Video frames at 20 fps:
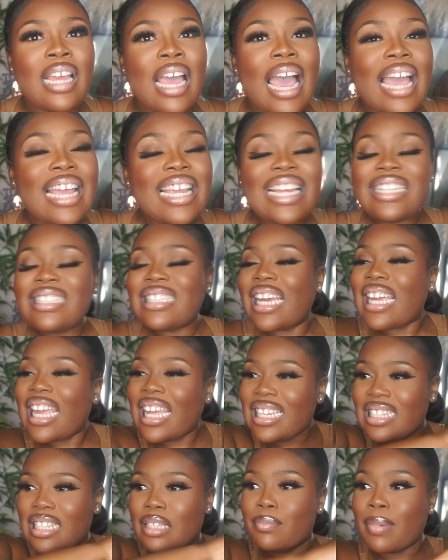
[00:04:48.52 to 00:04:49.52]
I
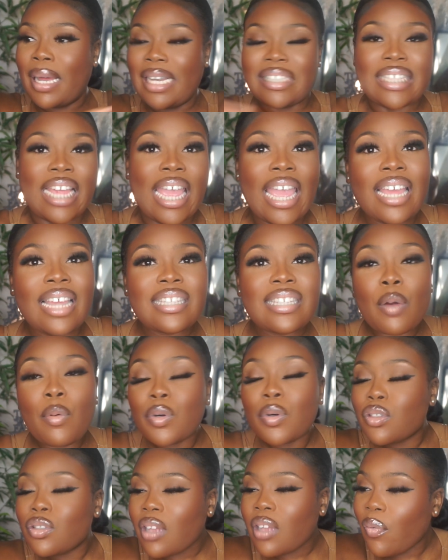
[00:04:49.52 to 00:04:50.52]
jacket to budget. There
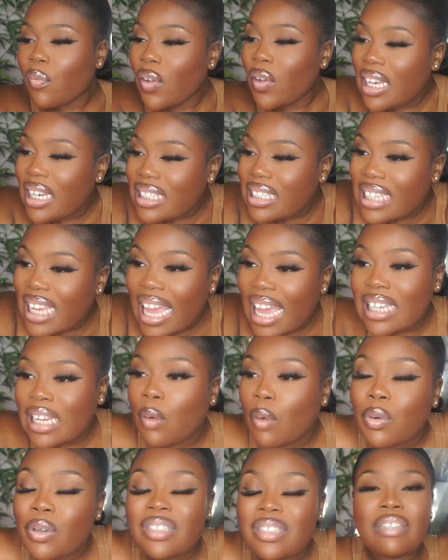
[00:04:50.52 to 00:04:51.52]
was nothing there
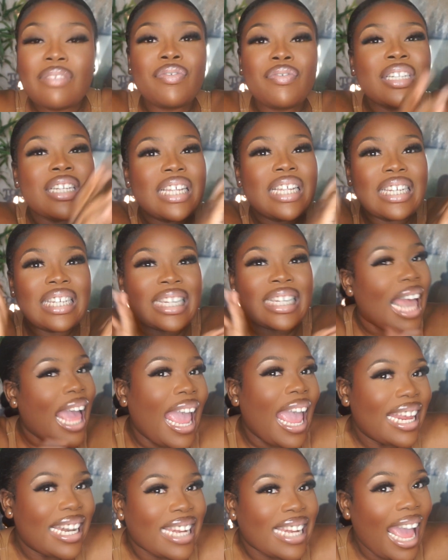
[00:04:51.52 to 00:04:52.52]
that was even,
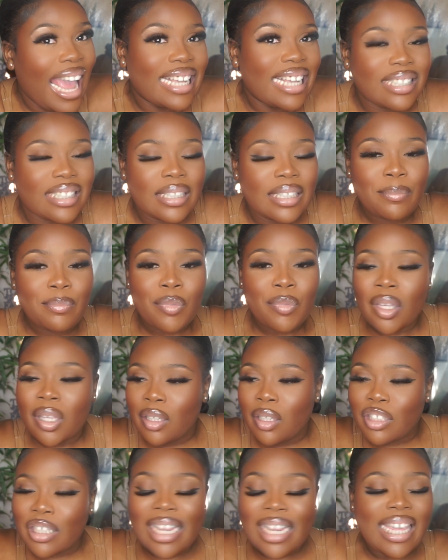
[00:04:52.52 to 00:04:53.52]
like, nice.
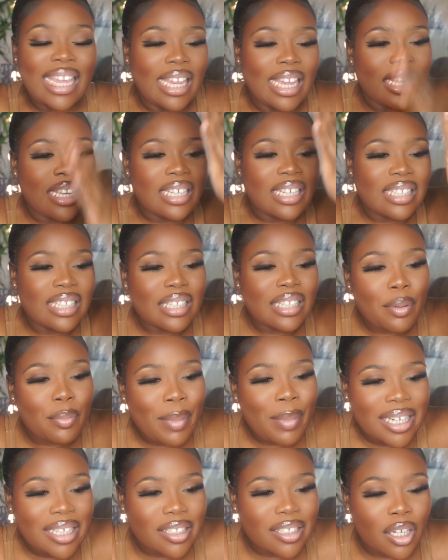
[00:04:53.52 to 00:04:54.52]
Jacket didn't
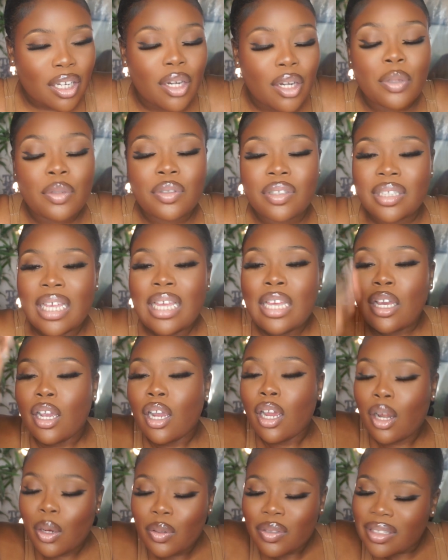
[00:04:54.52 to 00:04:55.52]
match the clothes.
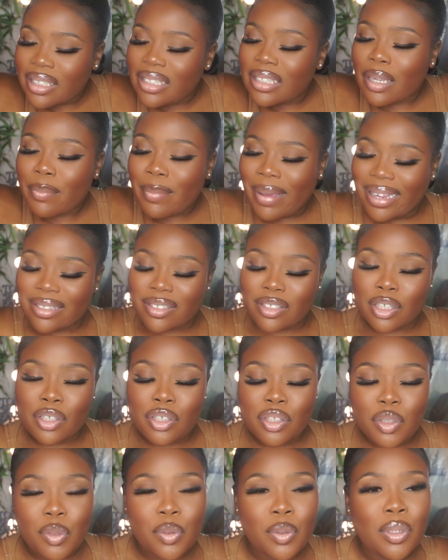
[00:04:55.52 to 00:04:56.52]
Clothes didn't match the
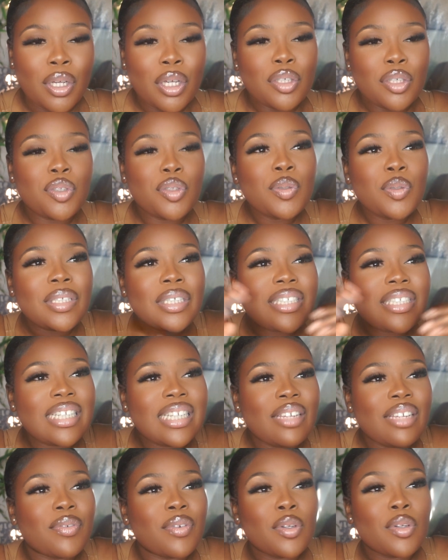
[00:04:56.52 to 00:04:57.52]
shoe. Shoe didn't
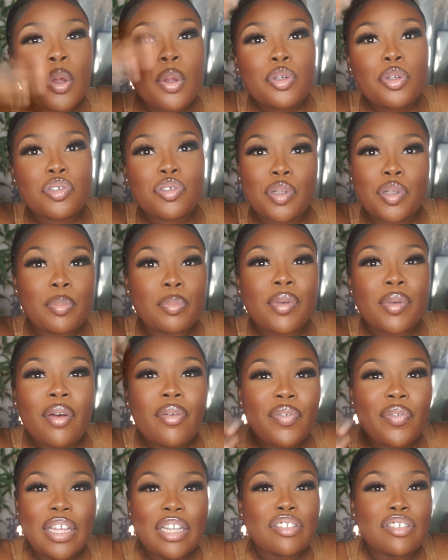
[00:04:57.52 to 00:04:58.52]
even, no trim,
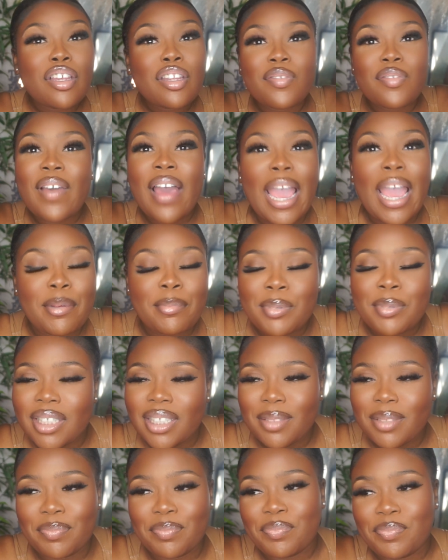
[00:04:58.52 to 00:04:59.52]
nothing, just
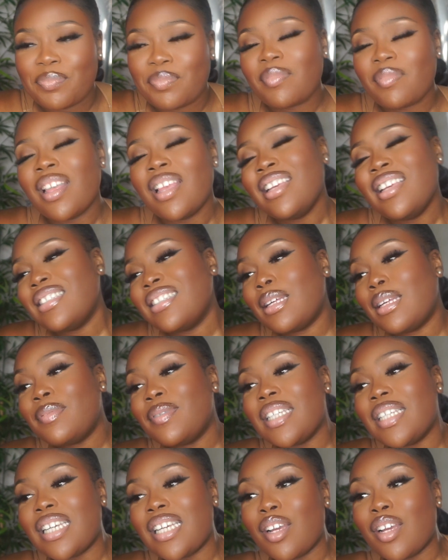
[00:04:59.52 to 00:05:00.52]
vibes. I'm
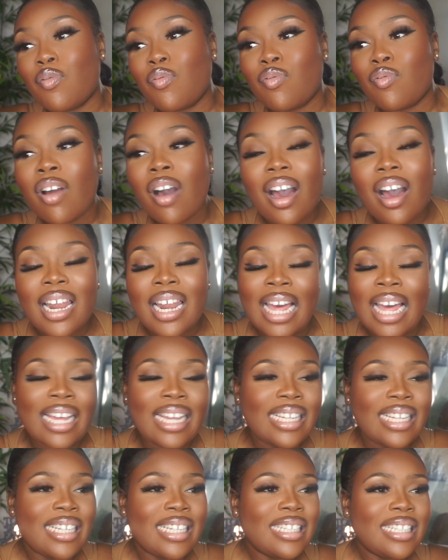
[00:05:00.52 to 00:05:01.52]
thinking, rah, like,
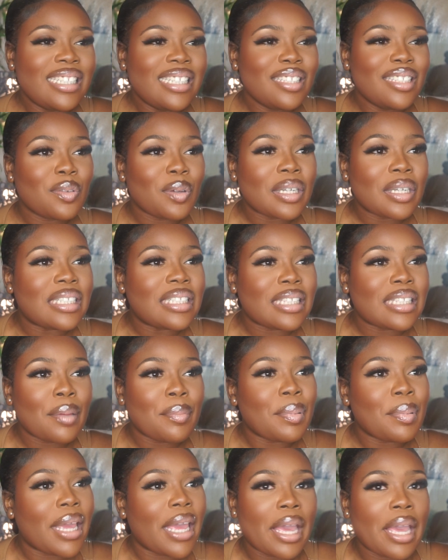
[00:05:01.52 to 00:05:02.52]
this one is a
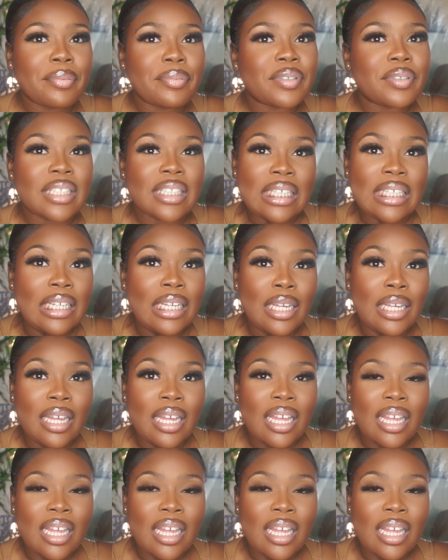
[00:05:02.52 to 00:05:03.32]
bit hefty.